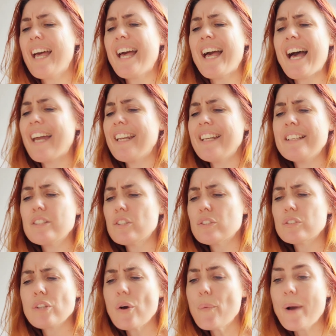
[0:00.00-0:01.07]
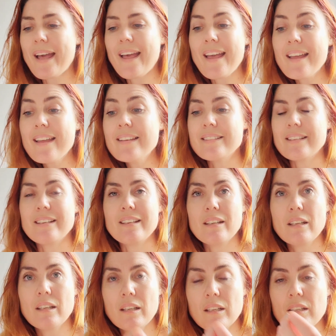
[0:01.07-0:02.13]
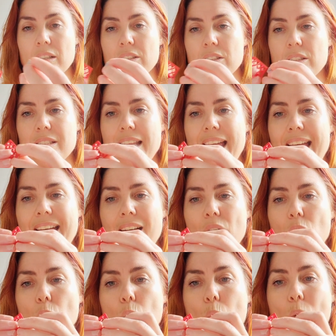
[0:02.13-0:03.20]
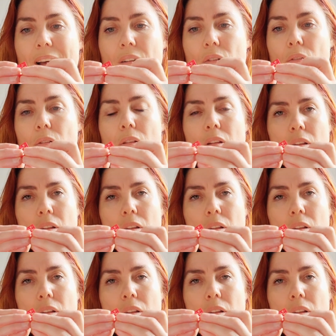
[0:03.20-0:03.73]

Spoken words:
and it is so handy just how well